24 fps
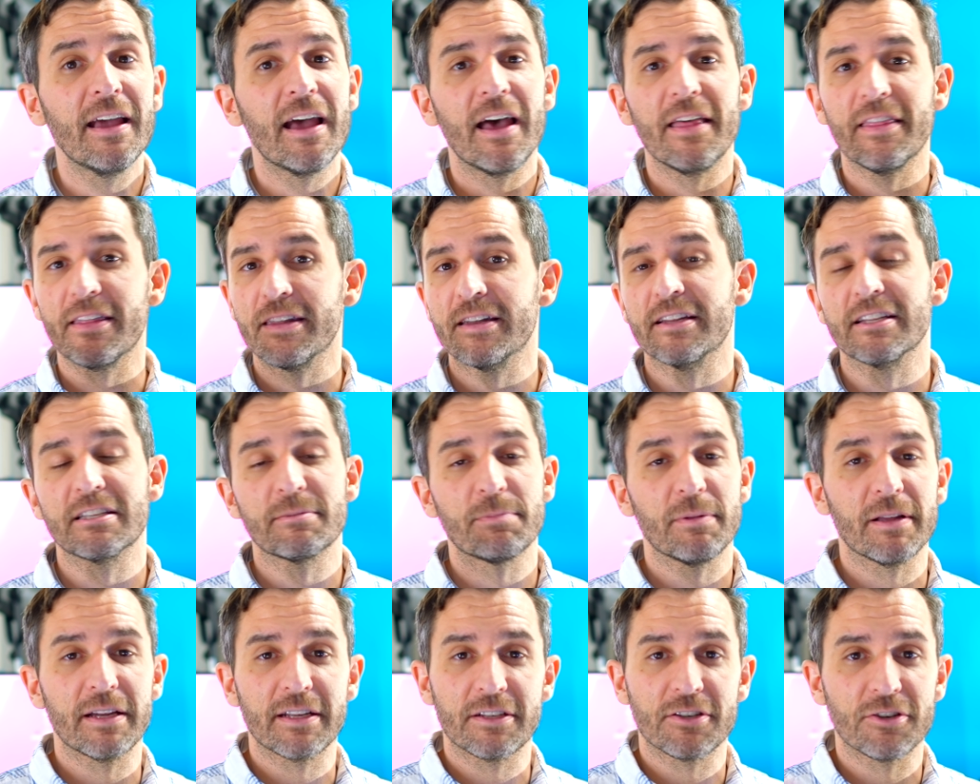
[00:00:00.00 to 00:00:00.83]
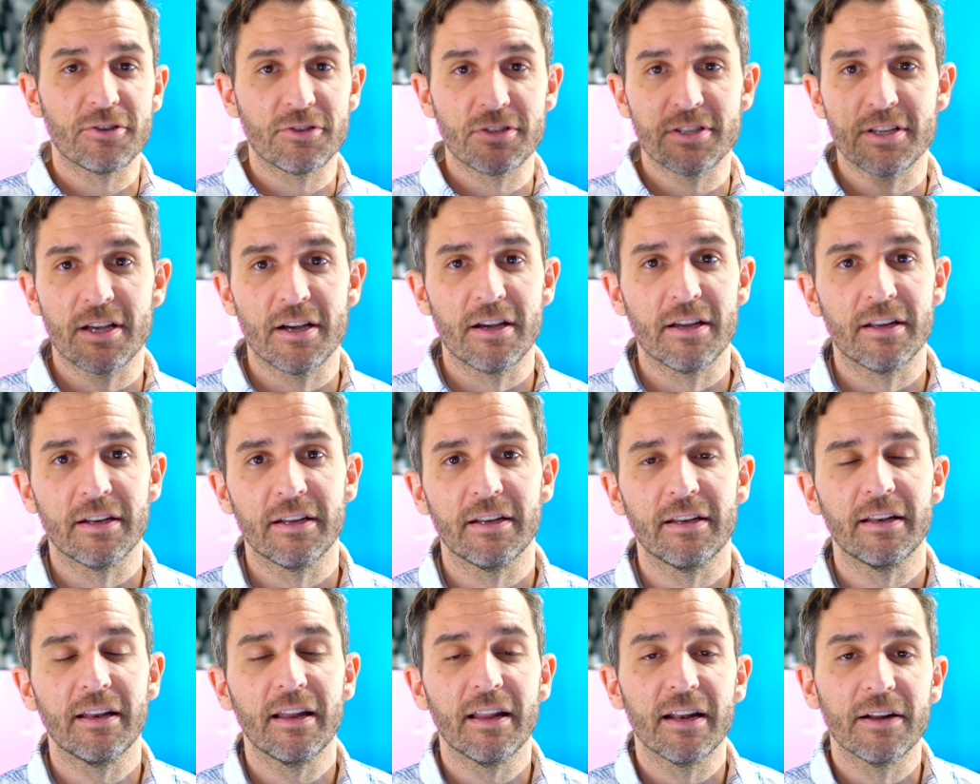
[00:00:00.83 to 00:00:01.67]
and then the display turns on
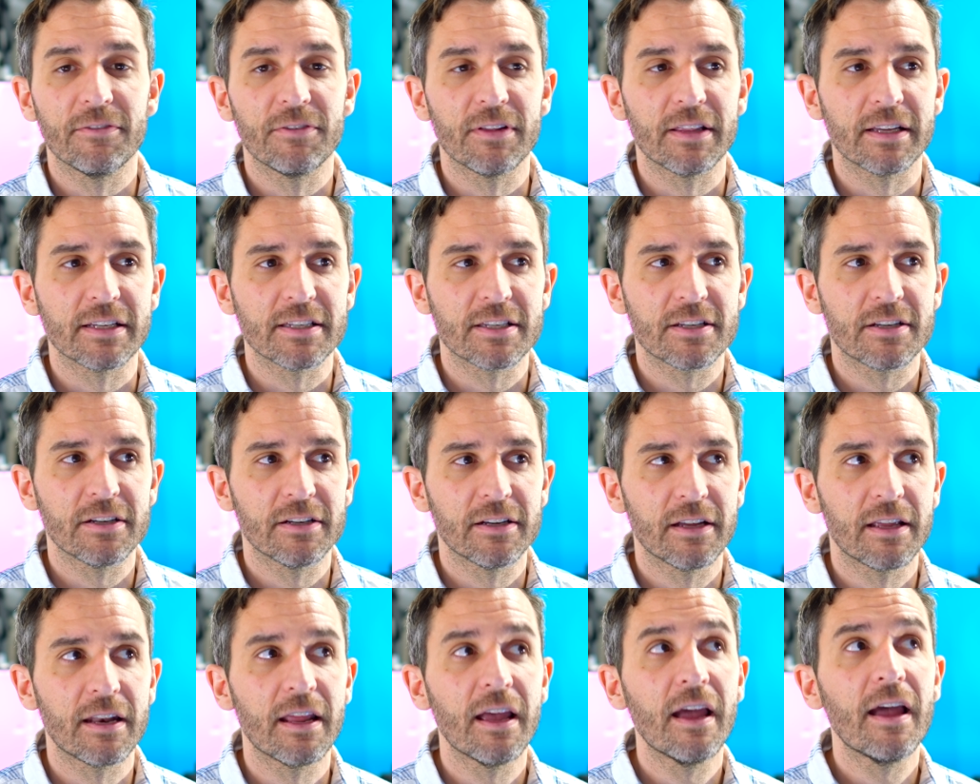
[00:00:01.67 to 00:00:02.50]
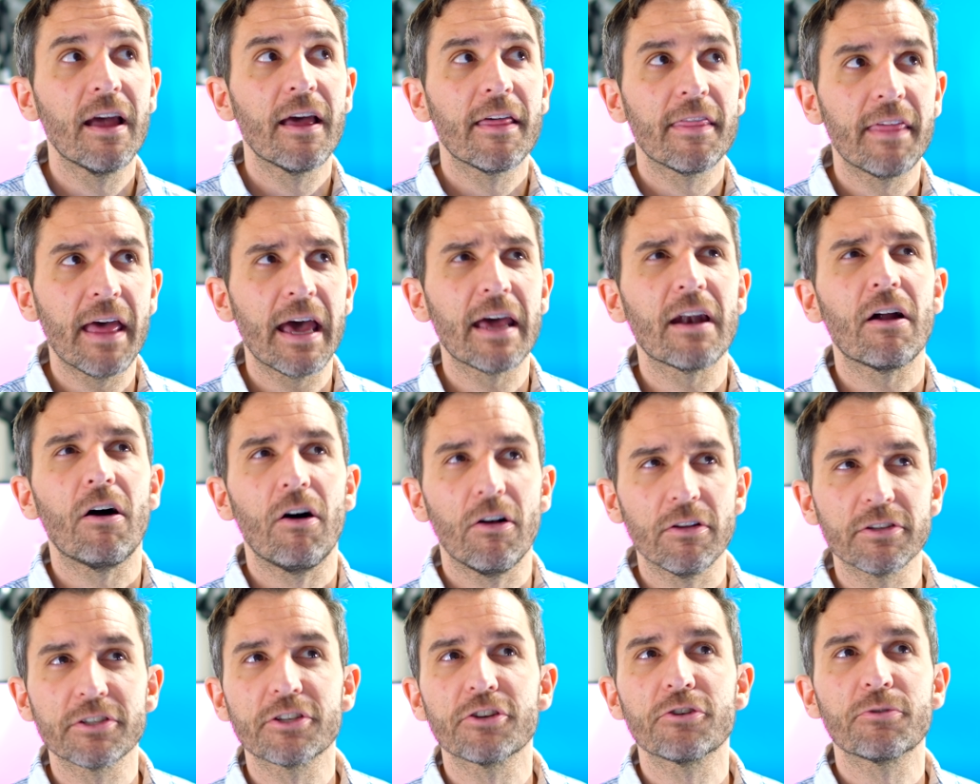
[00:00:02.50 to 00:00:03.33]
and, and everything's good. That
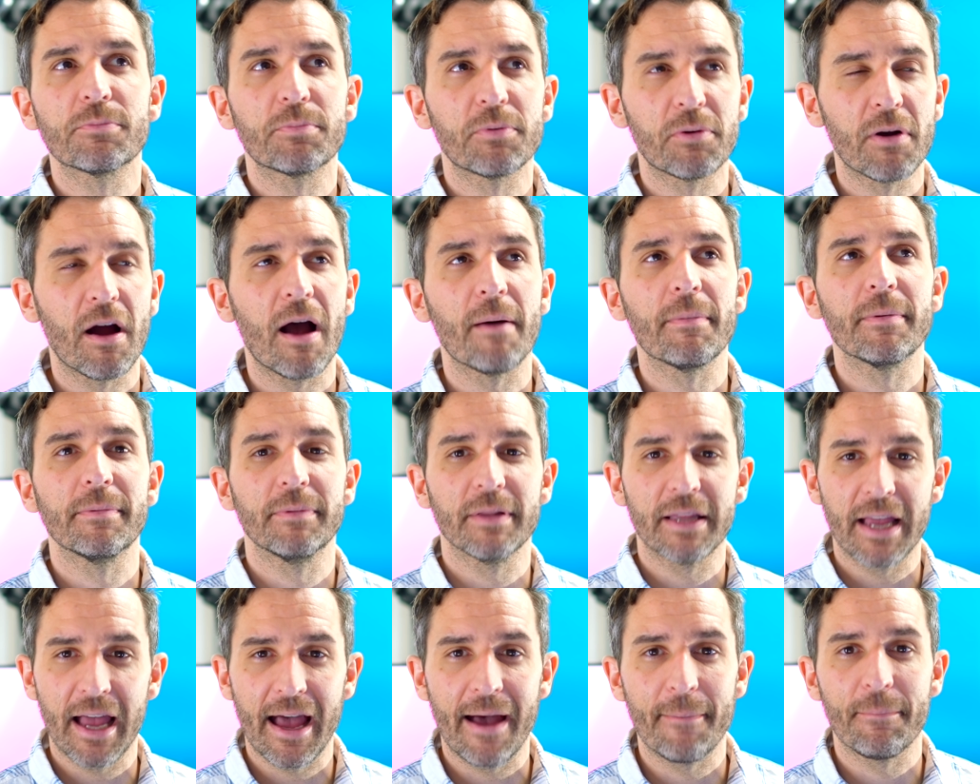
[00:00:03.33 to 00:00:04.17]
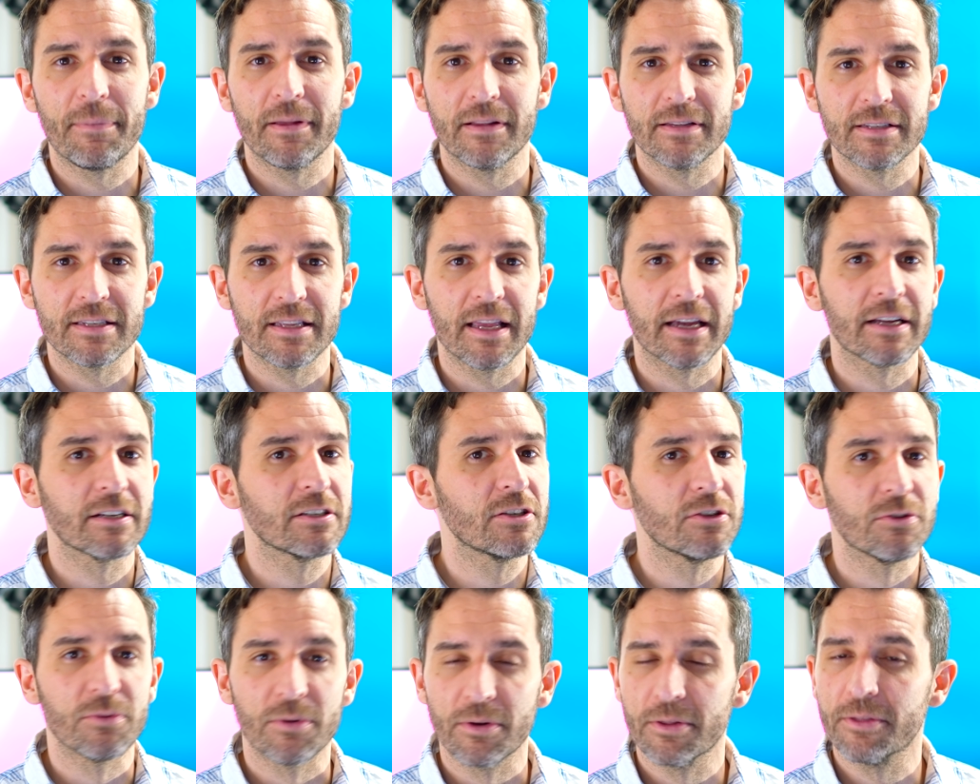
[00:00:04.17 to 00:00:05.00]
also probably happens like
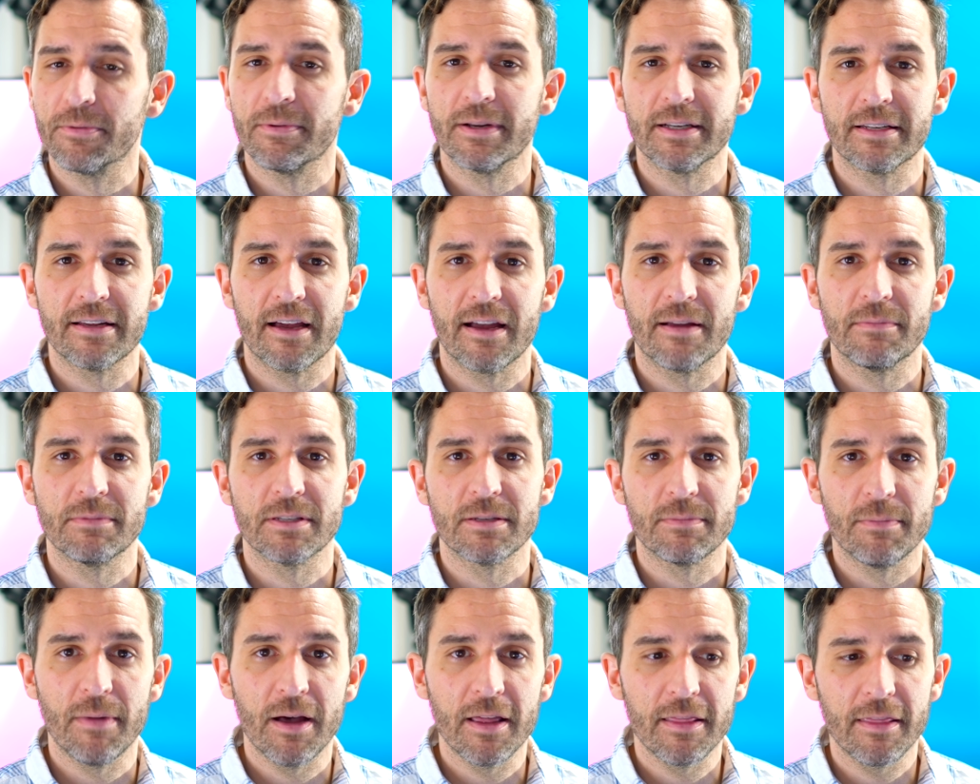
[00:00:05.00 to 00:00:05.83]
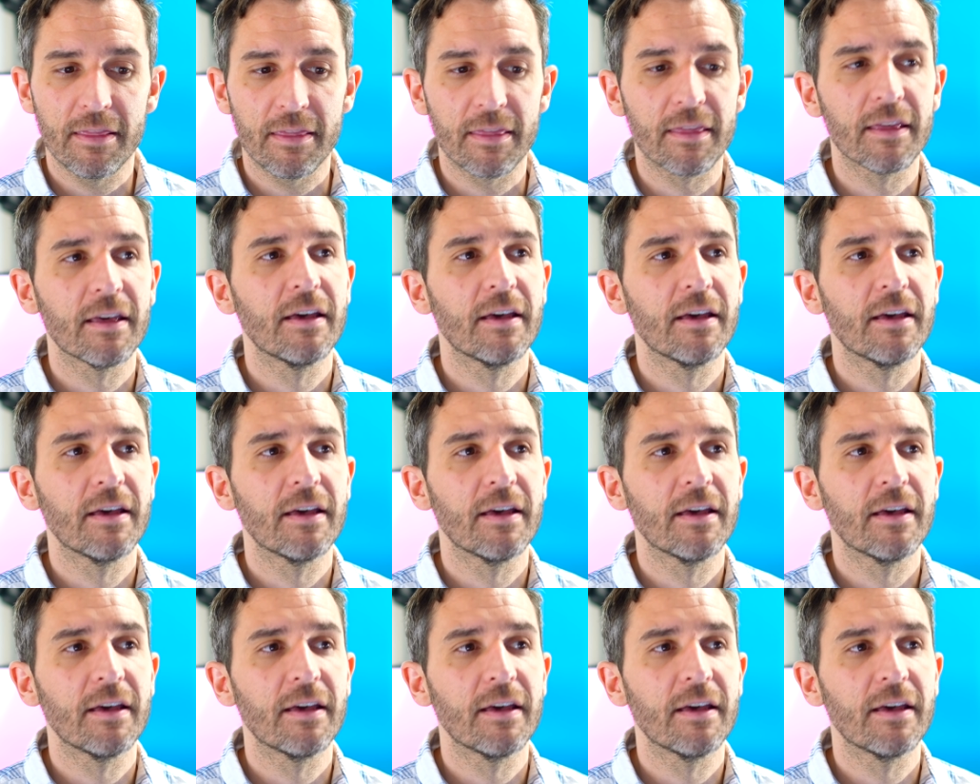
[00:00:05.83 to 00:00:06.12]
two or three times a month.